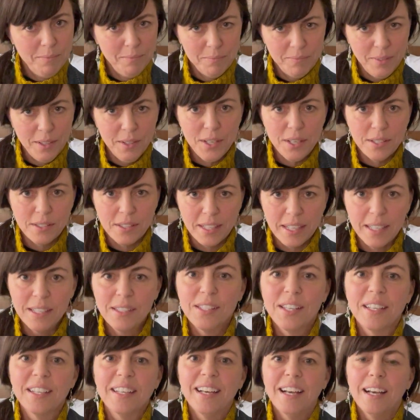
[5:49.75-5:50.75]
various
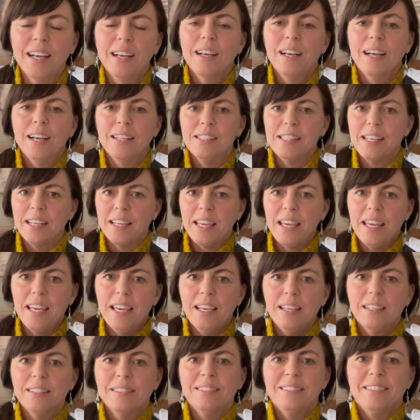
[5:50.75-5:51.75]
things, a
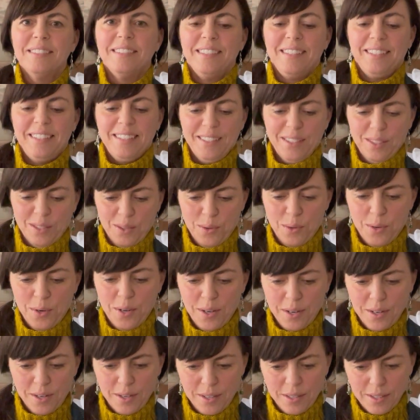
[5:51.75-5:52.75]
Dickey
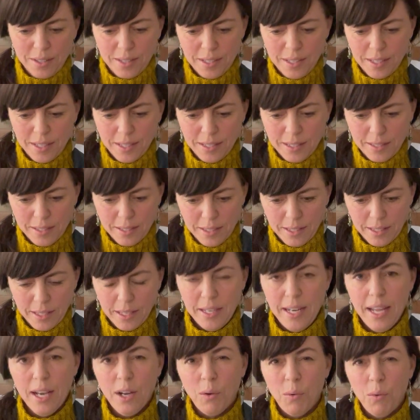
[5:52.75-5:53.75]
or a
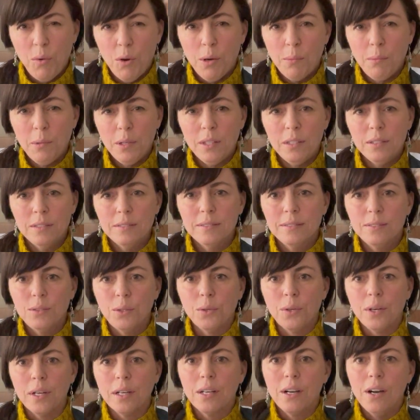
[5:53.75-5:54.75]
neck warmer
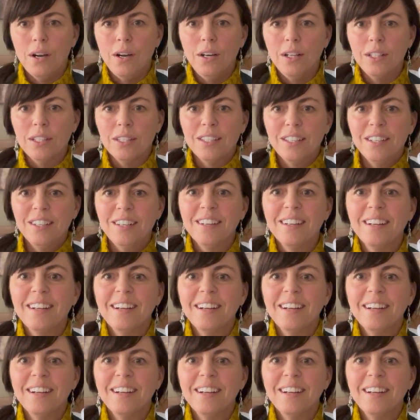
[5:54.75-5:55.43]
or a collar.